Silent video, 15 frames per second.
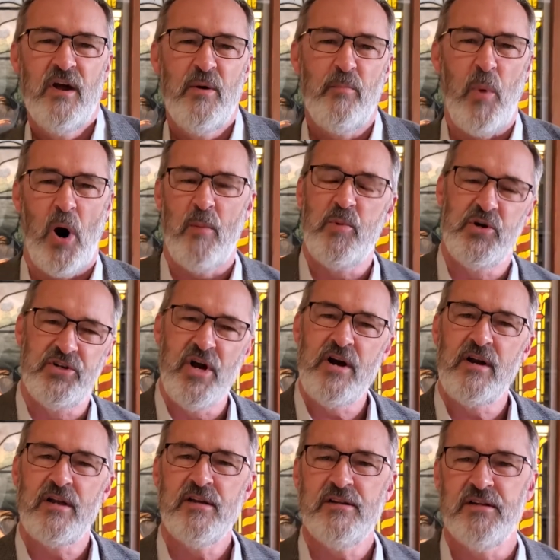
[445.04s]
Barbara
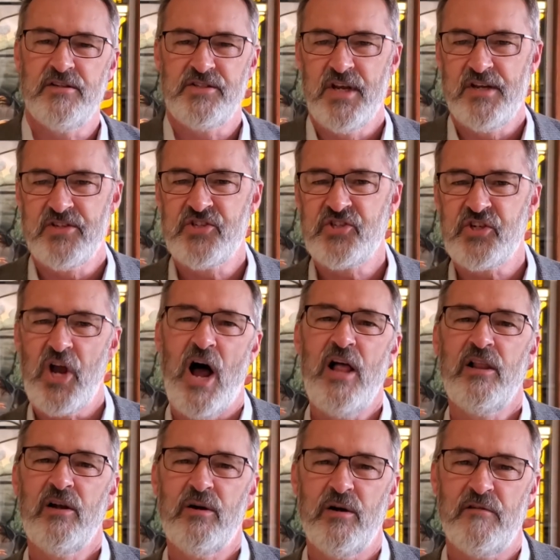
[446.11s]
Duncan is a
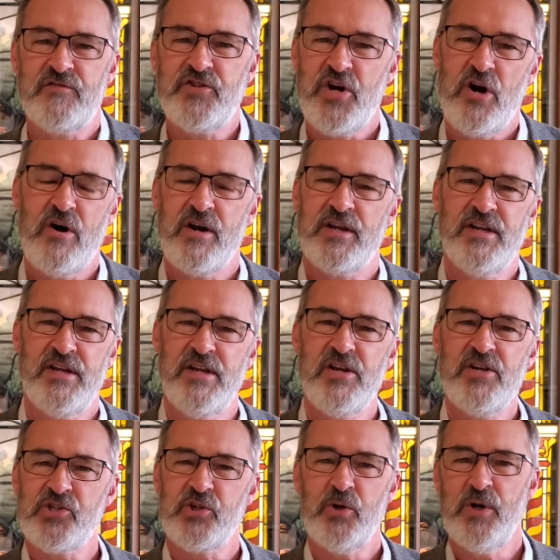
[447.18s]
scholar of Cherokee
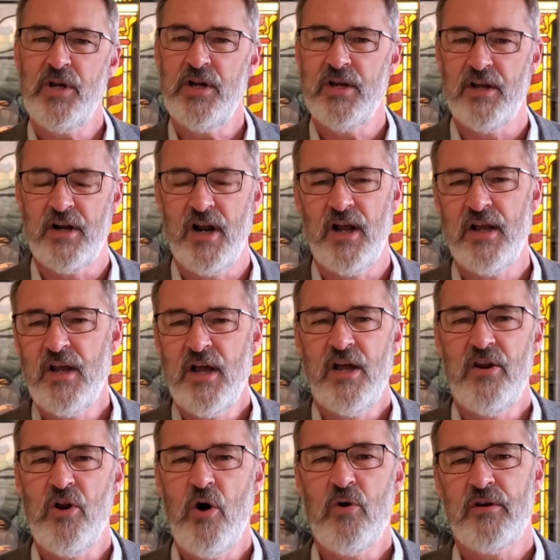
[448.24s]
history and a
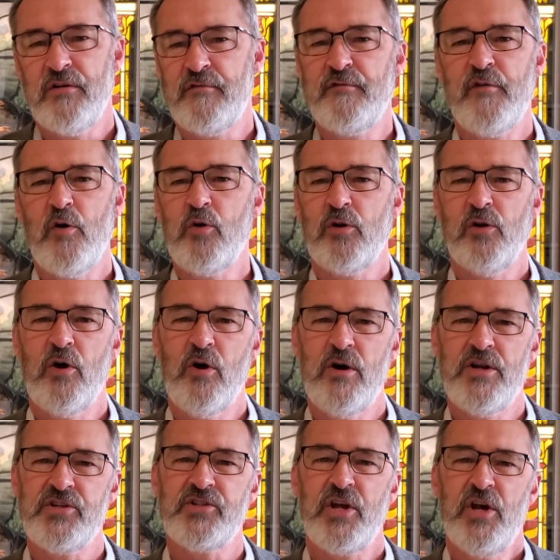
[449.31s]
noted
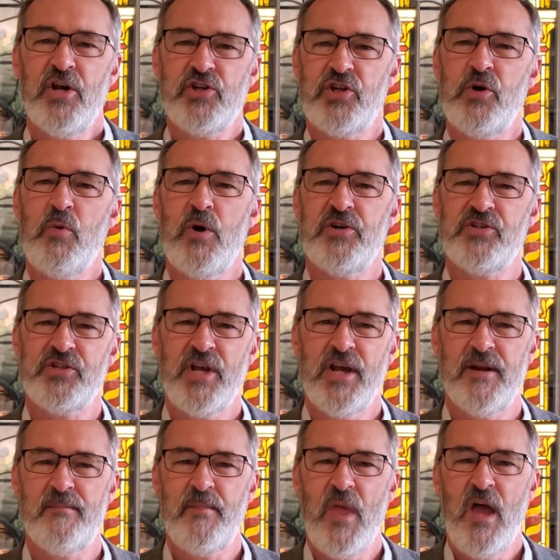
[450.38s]
folklorist. She once
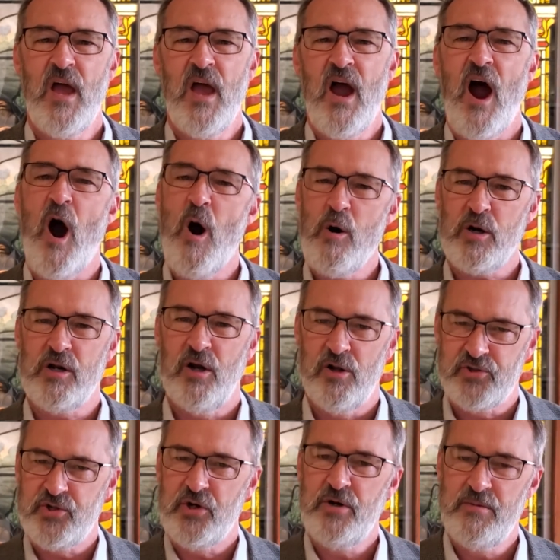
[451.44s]
said, Our
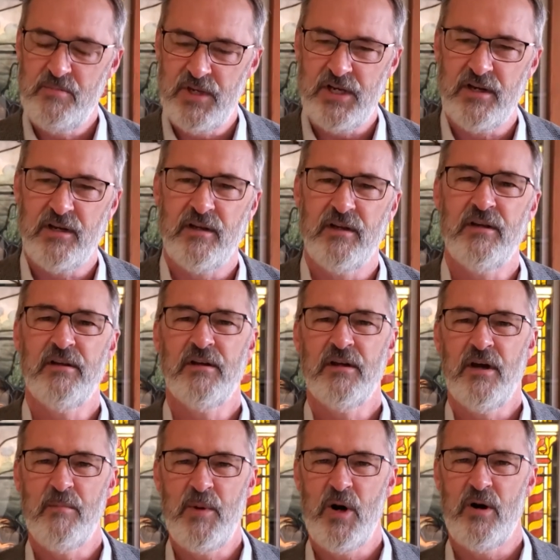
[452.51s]
culture, meaning
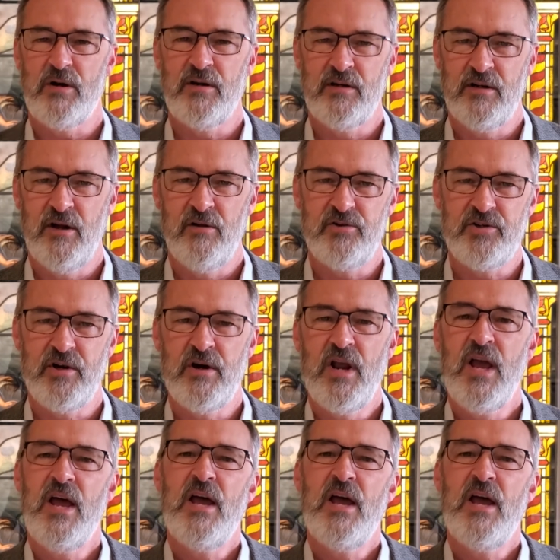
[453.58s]
American culture,